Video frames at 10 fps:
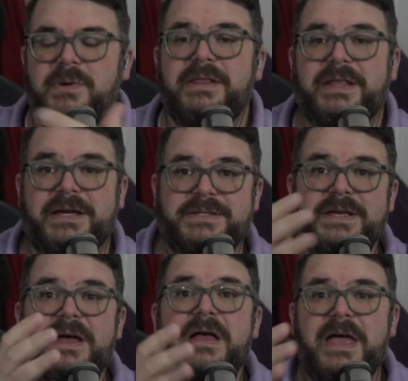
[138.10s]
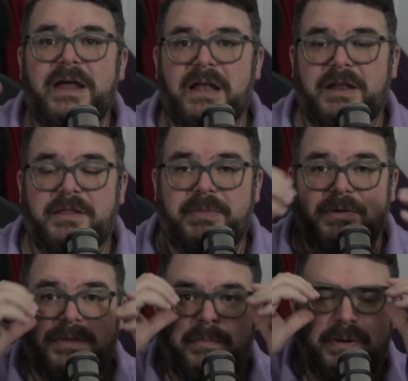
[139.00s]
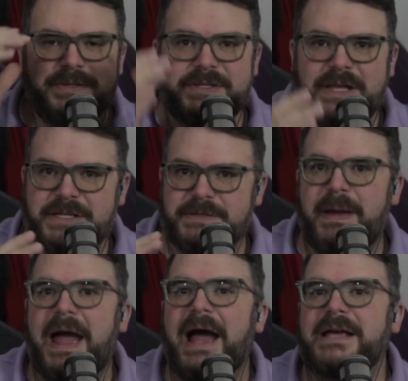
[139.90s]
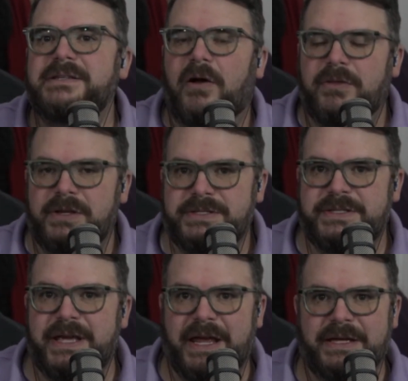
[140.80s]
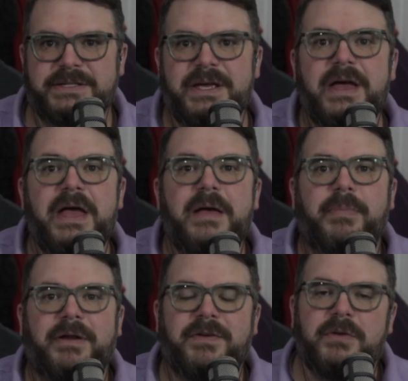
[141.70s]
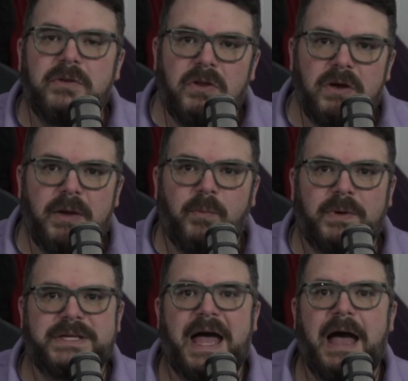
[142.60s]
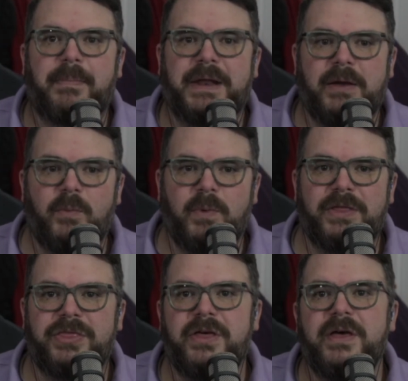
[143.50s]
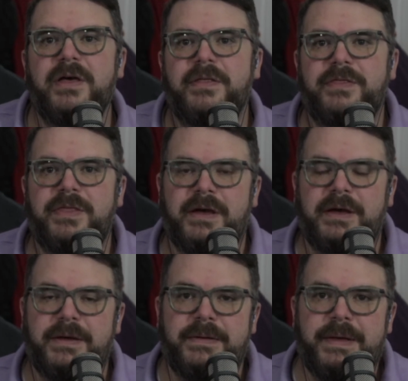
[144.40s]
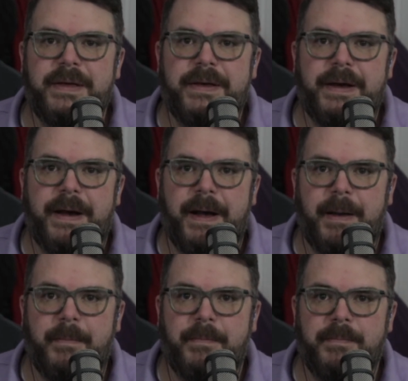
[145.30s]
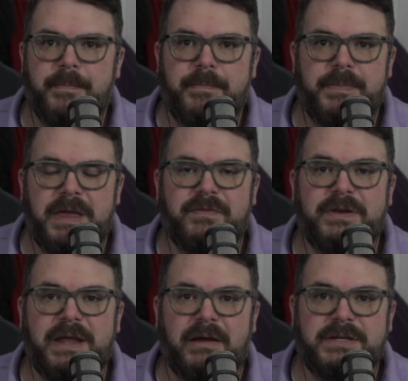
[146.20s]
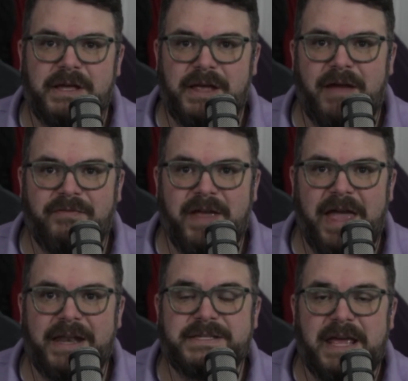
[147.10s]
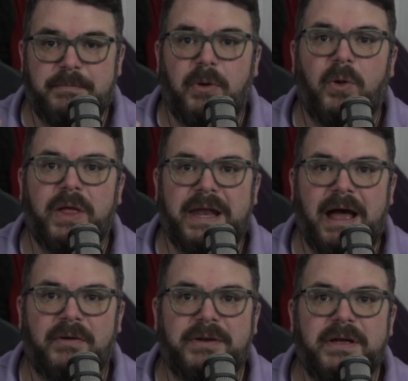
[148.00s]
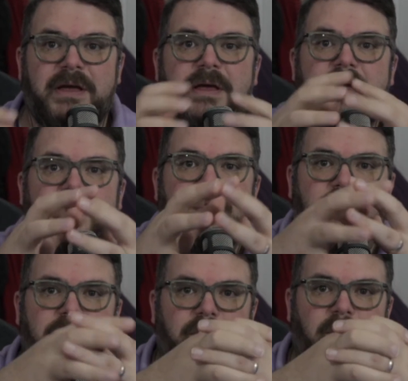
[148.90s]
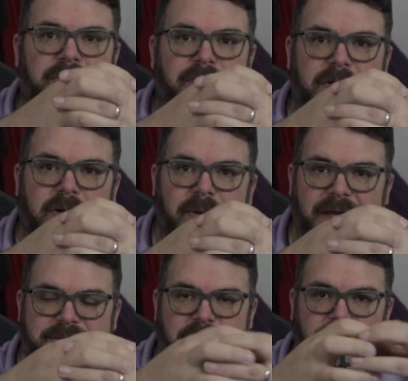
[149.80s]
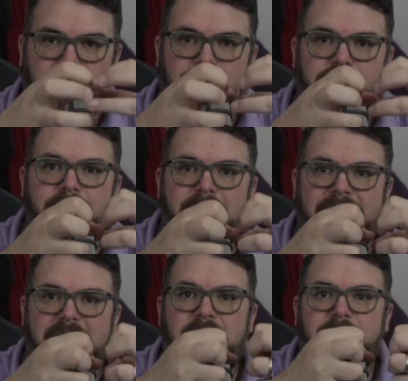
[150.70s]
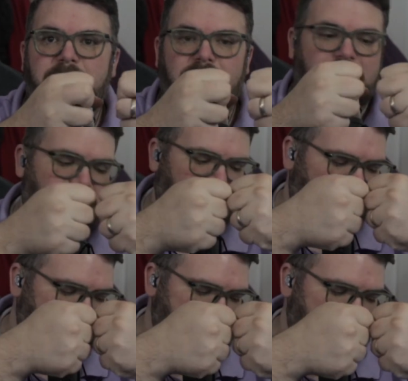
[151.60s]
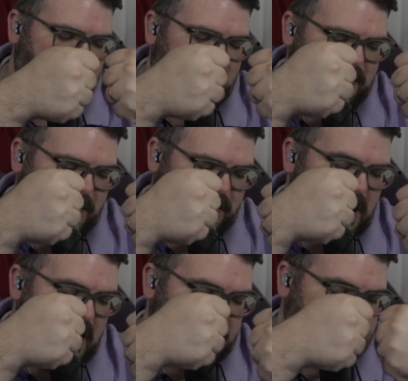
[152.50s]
doing this in a lot of the bills that they just passed, all these things. But if you look at what's happening with the even down to Afghanistan and pulling it out, what they're doing is they're making people conflicted, and they're